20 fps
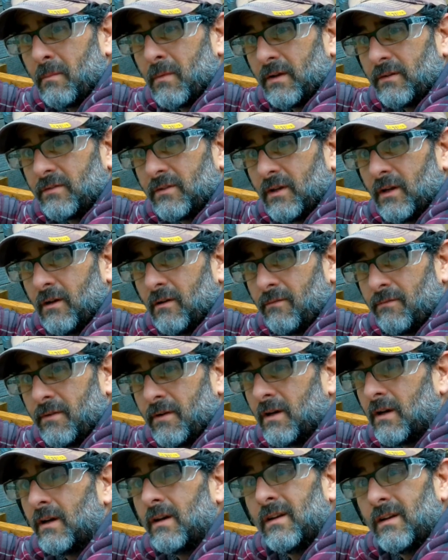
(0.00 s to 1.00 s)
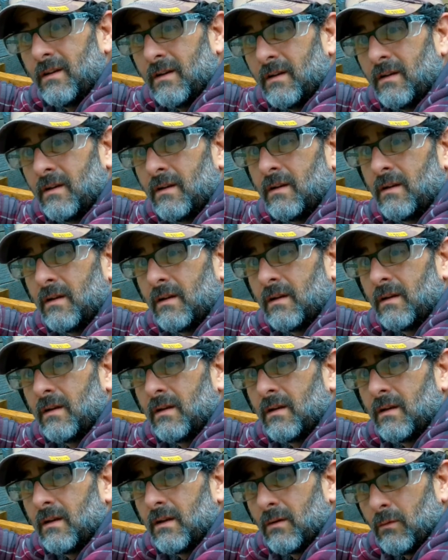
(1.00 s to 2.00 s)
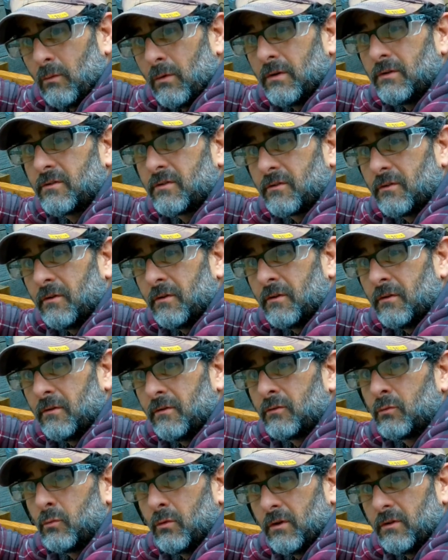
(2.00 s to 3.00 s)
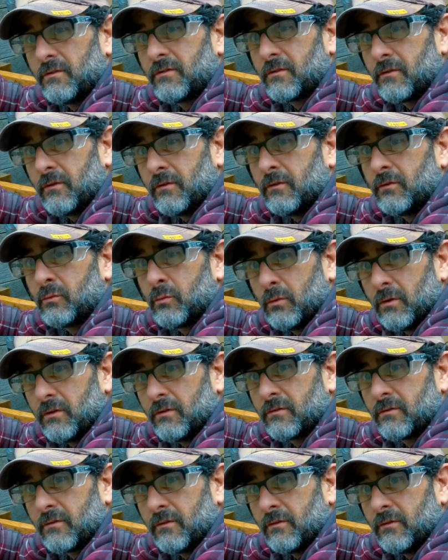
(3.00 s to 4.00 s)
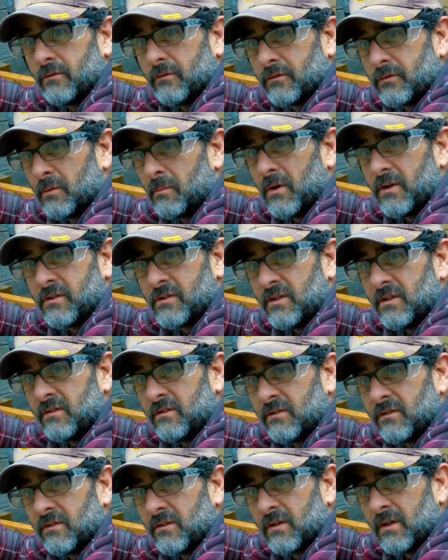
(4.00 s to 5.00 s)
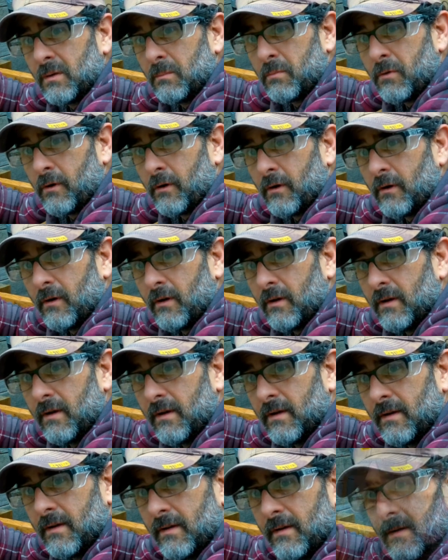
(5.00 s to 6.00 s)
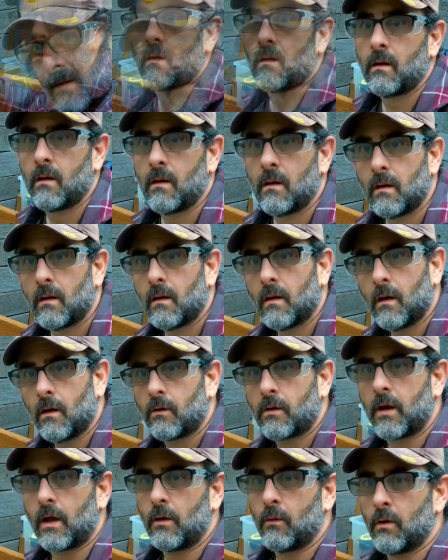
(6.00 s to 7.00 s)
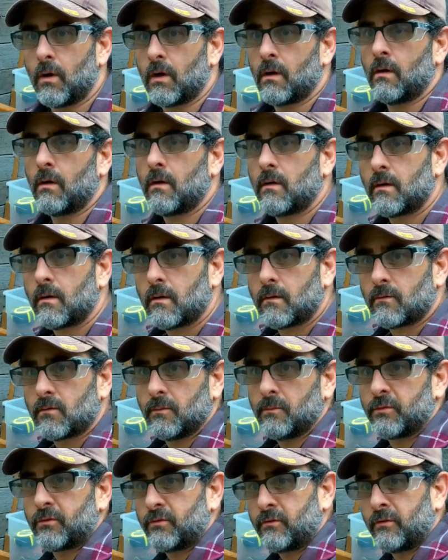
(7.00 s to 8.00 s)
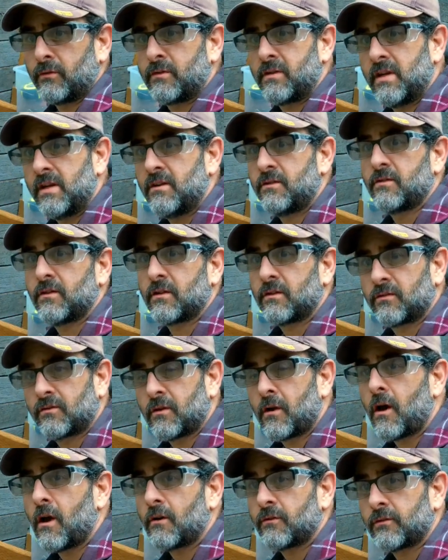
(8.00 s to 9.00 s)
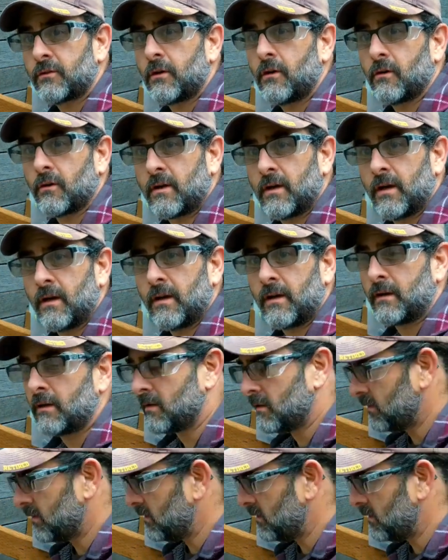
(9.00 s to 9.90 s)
myself, wood screws, wood screws, wood screws. So much easier to get apart. Okay, well, some strategic sawzall cutting.